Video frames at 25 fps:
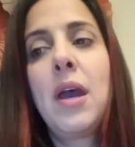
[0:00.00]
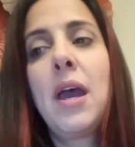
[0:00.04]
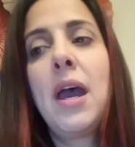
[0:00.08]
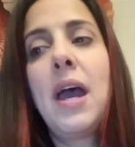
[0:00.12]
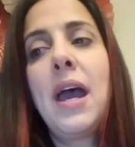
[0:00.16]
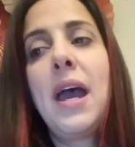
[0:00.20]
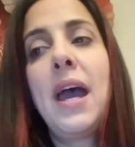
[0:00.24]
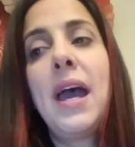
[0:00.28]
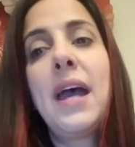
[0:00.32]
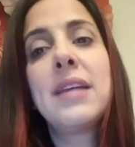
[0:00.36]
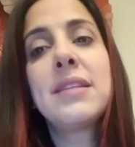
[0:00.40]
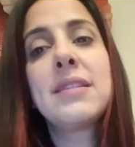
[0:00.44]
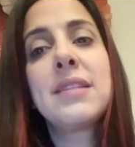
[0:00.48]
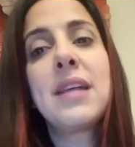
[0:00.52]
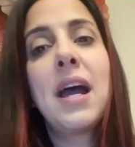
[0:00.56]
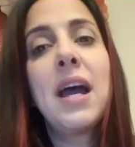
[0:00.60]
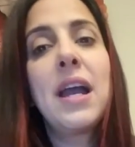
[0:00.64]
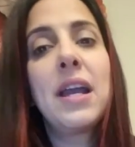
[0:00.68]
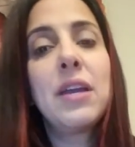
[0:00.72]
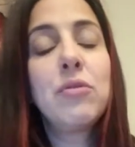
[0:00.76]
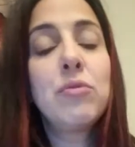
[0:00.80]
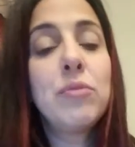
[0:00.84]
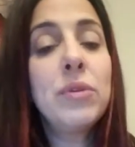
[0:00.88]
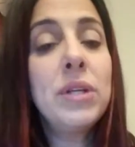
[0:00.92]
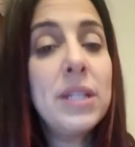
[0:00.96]
As I
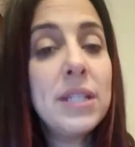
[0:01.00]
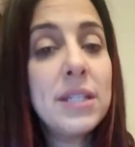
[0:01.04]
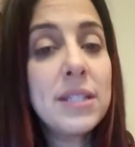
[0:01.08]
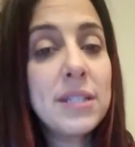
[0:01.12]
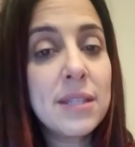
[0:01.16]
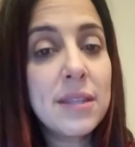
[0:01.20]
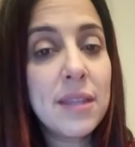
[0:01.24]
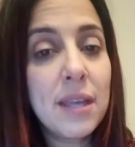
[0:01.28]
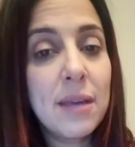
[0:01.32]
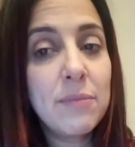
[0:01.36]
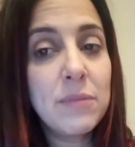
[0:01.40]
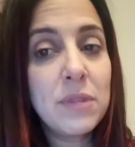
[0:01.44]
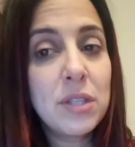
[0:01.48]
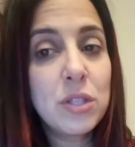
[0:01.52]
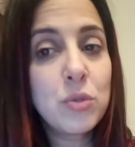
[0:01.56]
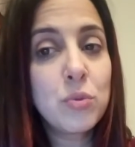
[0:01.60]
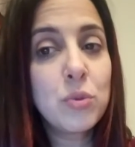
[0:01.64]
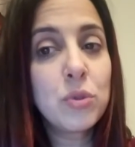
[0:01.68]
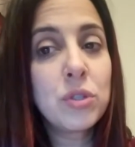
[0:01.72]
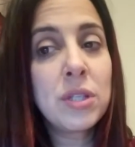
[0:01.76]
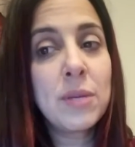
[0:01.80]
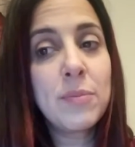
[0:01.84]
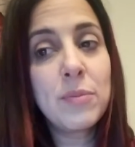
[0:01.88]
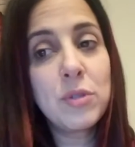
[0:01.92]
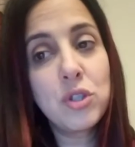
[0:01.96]
read it to them, this will
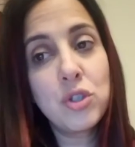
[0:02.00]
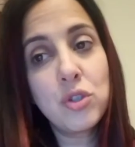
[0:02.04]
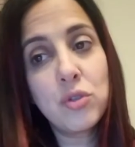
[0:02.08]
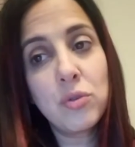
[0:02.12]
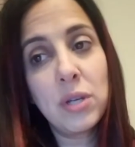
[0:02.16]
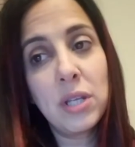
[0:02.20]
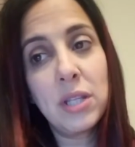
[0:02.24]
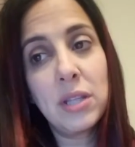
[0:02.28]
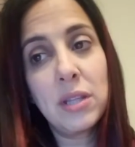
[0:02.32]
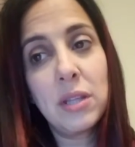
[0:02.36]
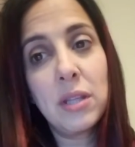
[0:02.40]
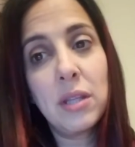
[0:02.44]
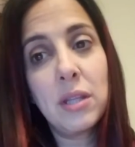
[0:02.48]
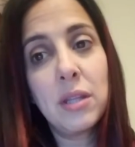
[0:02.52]
demonstrate